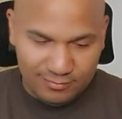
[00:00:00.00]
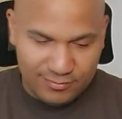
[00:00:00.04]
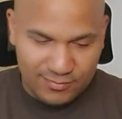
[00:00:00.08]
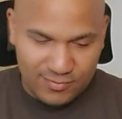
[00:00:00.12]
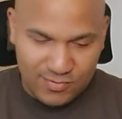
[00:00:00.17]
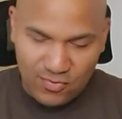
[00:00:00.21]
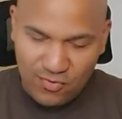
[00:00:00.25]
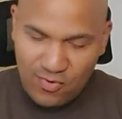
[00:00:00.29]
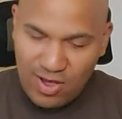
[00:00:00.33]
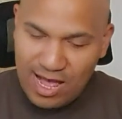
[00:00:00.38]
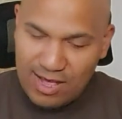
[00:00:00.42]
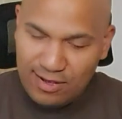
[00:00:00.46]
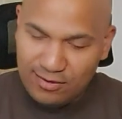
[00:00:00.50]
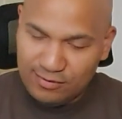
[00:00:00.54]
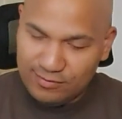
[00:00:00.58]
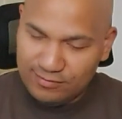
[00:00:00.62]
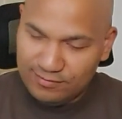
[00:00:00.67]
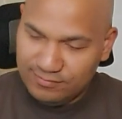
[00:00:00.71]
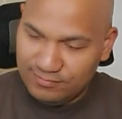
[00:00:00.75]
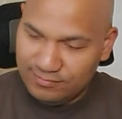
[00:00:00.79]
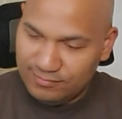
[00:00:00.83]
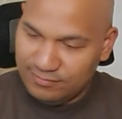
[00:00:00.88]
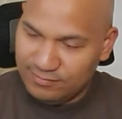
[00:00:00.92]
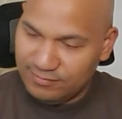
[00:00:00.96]
Wow,
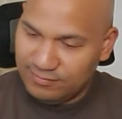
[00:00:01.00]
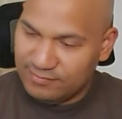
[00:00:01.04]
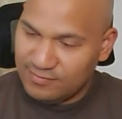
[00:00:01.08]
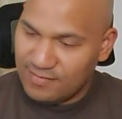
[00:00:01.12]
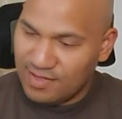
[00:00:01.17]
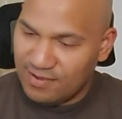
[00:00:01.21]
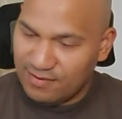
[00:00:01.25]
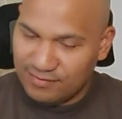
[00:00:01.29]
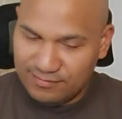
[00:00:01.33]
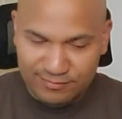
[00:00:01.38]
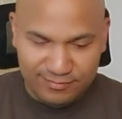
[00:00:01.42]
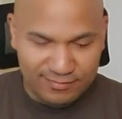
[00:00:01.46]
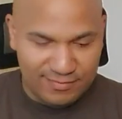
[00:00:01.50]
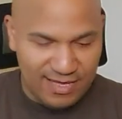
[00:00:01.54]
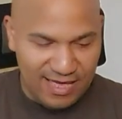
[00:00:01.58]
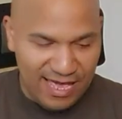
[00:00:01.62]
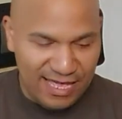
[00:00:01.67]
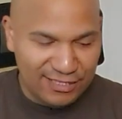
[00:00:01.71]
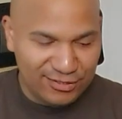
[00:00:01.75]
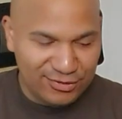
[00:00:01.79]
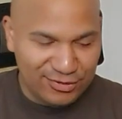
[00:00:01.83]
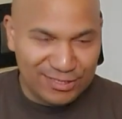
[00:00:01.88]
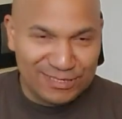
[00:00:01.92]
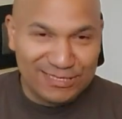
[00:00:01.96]

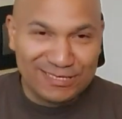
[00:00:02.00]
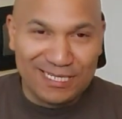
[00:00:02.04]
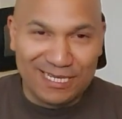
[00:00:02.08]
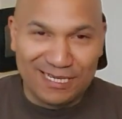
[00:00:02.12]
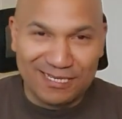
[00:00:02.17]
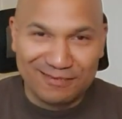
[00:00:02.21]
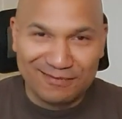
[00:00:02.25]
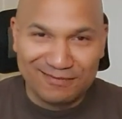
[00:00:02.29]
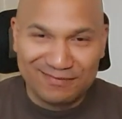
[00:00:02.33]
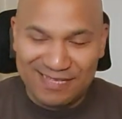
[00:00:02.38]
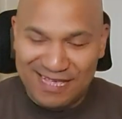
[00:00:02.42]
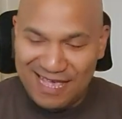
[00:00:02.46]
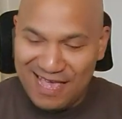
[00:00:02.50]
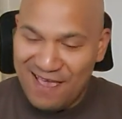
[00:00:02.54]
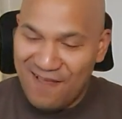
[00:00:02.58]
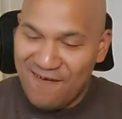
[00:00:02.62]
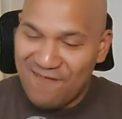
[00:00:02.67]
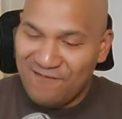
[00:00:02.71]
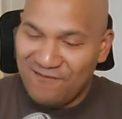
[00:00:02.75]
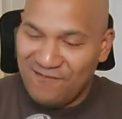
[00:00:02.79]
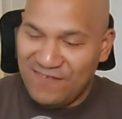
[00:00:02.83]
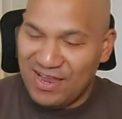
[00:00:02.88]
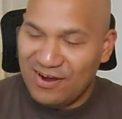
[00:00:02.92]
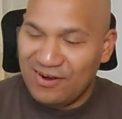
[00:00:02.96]
interesting.
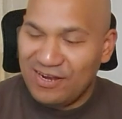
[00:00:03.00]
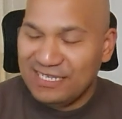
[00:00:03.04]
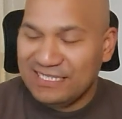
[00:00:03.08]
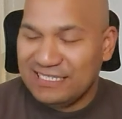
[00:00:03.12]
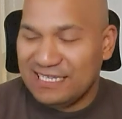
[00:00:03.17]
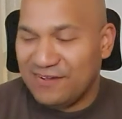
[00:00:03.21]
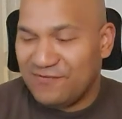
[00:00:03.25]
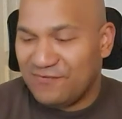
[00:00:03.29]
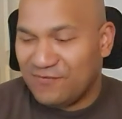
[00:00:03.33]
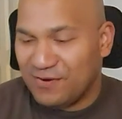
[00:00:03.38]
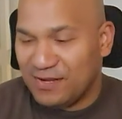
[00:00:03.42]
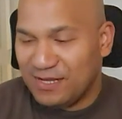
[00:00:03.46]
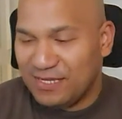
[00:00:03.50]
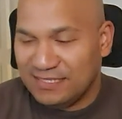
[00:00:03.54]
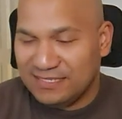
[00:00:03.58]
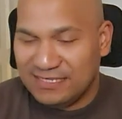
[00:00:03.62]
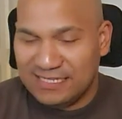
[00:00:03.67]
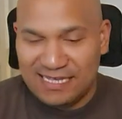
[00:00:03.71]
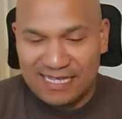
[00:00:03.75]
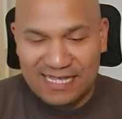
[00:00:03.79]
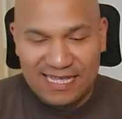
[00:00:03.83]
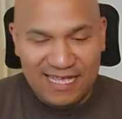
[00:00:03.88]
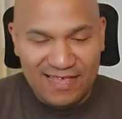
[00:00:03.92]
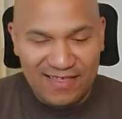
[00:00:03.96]
Very different
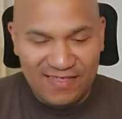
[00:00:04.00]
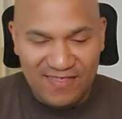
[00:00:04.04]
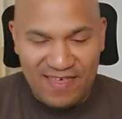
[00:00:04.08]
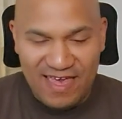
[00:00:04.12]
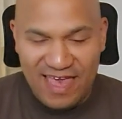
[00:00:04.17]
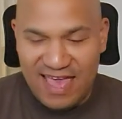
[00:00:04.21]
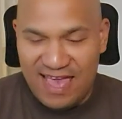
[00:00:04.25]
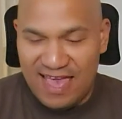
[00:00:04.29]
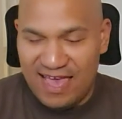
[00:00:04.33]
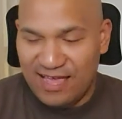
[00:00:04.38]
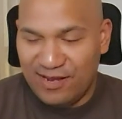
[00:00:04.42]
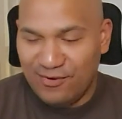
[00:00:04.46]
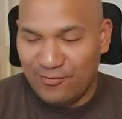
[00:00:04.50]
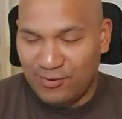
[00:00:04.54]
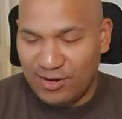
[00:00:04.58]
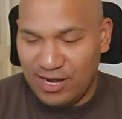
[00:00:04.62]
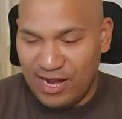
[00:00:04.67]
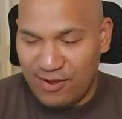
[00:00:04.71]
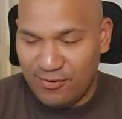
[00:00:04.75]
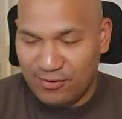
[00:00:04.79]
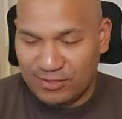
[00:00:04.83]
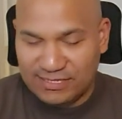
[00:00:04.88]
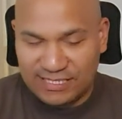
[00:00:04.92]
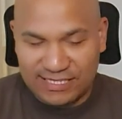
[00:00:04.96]
than what
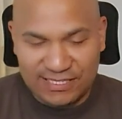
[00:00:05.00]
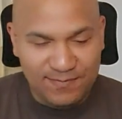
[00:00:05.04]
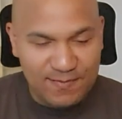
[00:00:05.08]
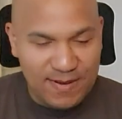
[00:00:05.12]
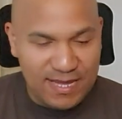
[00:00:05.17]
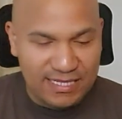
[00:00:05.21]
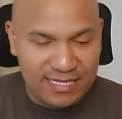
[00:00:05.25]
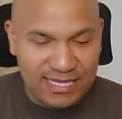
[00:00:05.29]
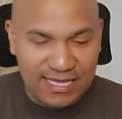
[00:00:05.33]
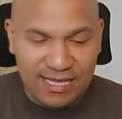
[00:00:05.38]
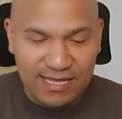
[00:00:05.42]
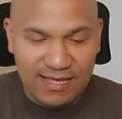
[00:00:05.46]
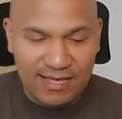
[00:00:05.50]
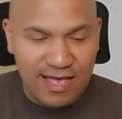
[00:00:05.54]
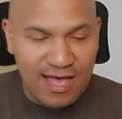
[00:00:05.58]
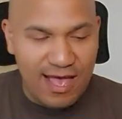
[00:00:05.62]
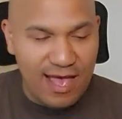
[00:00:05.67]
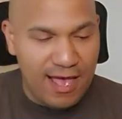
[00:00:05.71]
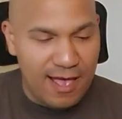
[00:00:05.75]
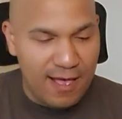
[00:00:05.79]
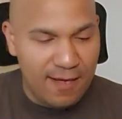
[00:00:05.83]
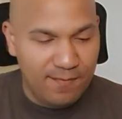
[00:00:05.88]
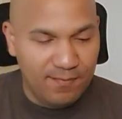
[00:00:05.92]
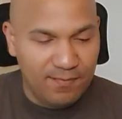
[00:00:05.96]
I was
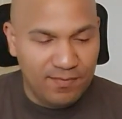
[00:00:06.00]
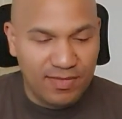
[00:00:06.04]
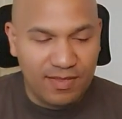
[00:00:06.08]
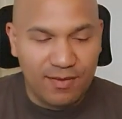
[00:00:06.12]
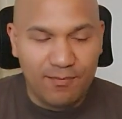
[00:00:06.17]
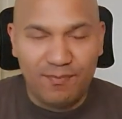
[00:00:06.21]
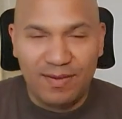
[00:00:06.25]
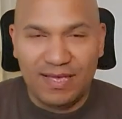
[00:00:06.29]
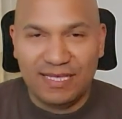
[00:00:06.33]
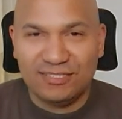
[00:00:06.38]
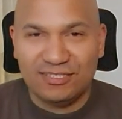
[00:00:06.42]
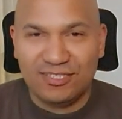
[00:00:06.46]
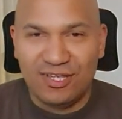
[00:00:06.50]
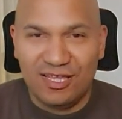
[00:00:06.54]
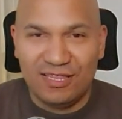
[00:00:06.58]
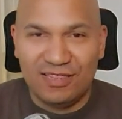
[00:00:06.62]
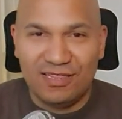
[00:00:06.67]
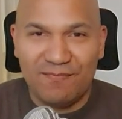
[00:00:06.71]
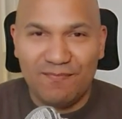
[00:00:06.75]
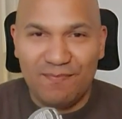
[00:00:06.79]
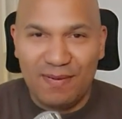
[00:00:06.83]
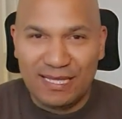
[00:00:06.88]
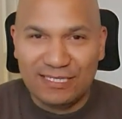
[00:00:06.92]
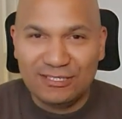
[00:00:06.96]
expecting based on
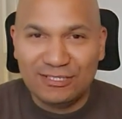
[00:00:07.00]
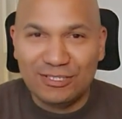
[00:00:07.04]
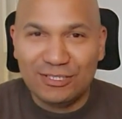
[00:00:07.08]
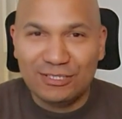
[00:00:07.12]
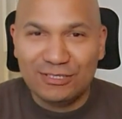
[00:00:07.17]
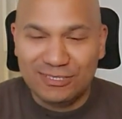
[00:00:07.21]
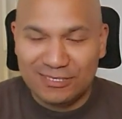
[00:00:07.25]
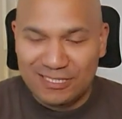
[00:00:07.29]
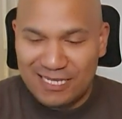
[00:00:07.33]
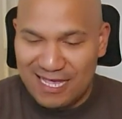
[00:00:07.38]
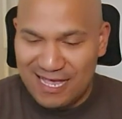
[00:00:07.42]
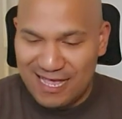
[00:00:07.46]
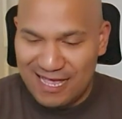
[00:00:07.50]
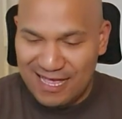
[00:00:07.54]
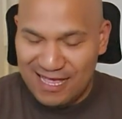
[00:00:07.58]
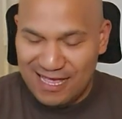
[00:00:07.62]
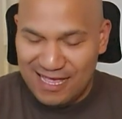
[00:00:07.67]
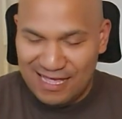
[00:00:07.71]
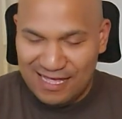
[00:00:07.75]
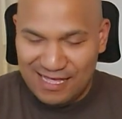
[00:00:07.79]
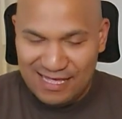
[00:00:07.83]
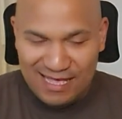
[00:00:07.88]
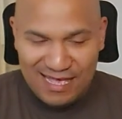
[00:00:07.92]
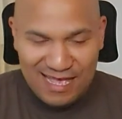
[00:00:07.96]
the pictures.
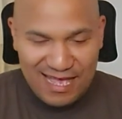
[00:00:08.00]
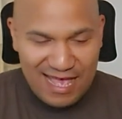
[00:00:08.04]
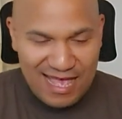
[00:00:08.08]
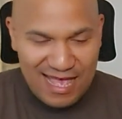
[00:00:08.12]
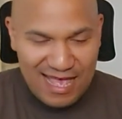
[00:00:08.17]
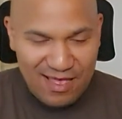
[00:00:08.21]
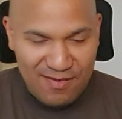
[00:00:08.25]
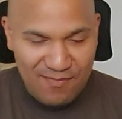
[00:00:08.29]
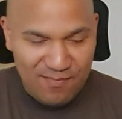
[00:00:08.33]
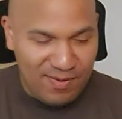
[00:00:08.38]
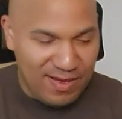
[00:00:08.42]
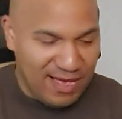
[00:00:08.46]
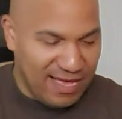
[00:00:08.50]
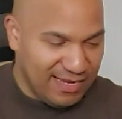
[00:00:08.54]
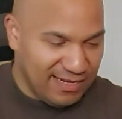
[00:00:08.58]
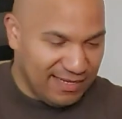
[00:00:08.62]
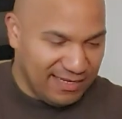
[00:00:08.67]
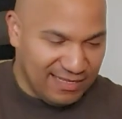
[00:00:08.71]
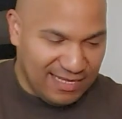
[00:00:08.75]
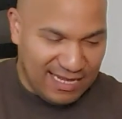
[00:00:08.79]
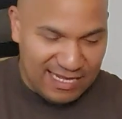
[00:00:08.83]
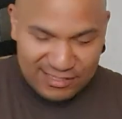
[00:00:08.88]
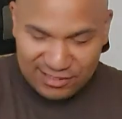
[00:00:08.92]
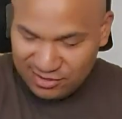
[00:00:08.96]
But
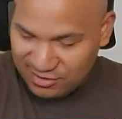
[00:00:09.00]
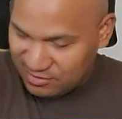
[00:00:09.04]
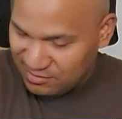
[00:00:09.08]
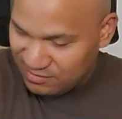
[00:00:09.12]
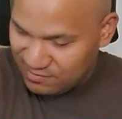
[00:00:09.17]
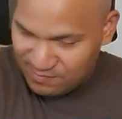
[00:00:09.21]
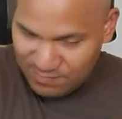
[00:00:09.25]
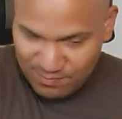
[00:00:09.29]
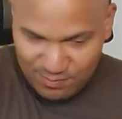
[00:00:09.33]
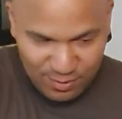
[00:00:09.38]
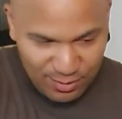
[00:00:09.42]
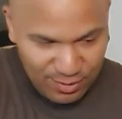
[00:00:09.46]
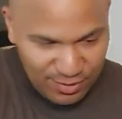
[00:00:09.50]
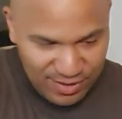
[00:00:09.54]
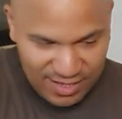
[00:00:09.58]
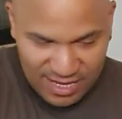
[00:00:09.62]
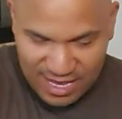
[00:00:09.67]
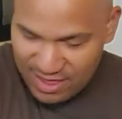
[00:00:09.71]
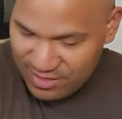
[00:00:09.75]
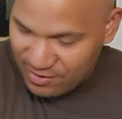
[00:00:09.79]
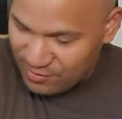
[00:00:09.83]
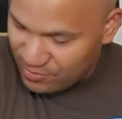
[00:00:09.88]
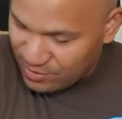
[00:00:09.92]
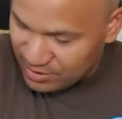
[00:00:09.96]
let's pull the
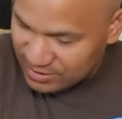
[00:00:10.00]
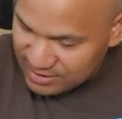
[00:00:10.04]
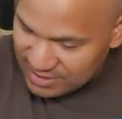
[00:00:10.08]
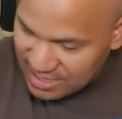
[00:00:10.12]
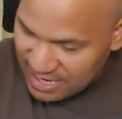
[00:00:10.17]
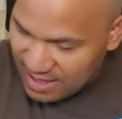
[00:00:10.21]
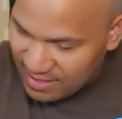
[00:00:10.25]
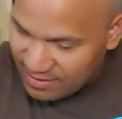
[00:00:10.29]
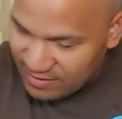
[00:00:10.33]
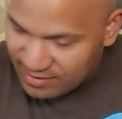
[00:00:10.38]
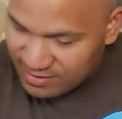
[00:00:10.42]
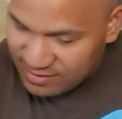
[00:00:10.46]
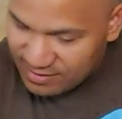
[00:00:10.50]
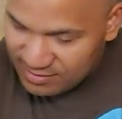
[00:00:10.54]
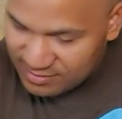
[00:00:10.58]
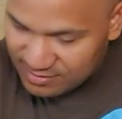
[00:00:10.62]
other one together.